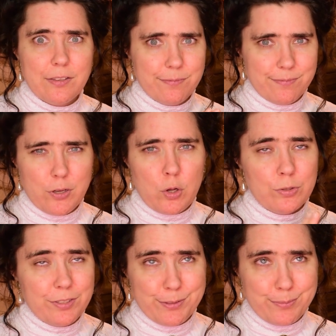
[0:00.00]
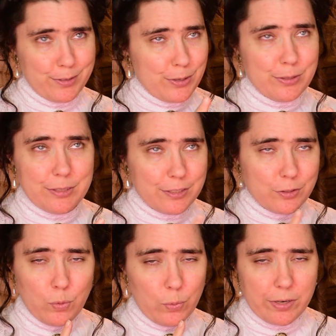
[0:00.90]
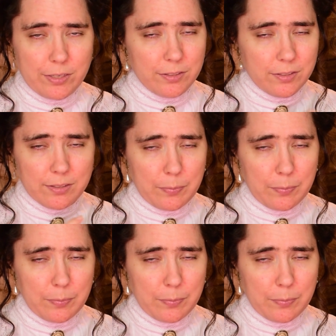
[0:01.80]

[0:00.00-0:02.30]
and all the stories